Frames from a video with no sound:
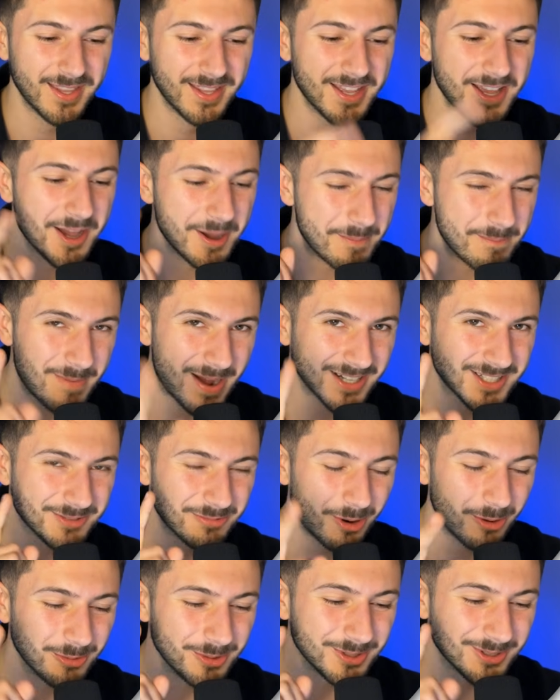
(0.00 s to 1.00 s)
Imagine what
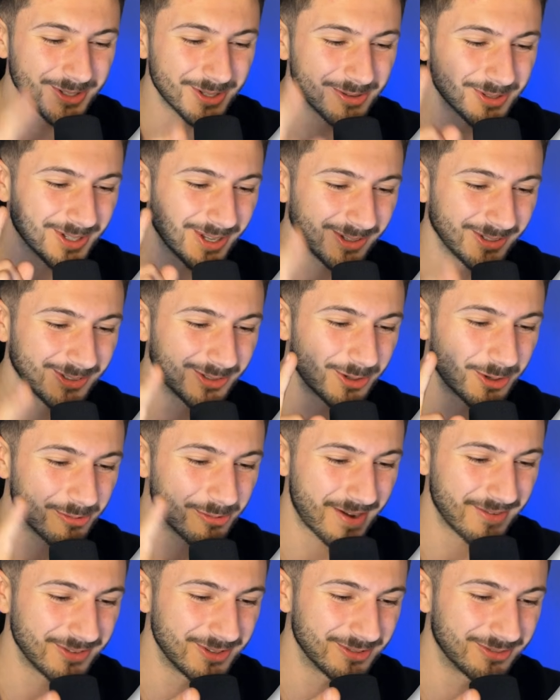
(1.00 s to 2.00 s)
we would do with those sort of
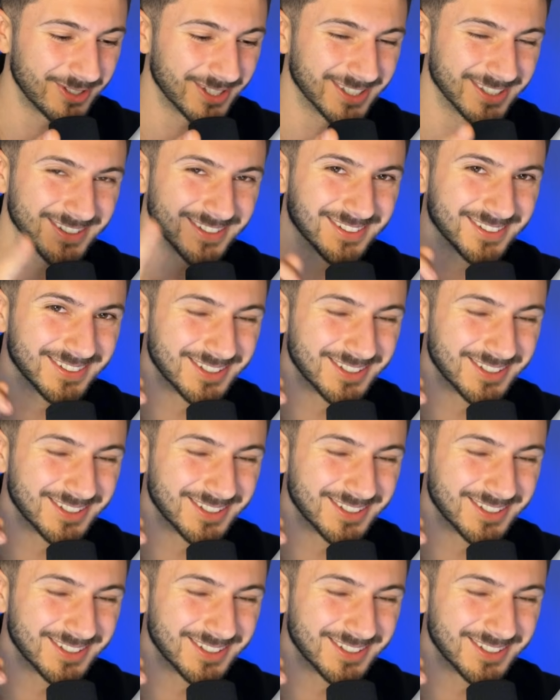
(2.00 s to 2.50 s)
revenue figures.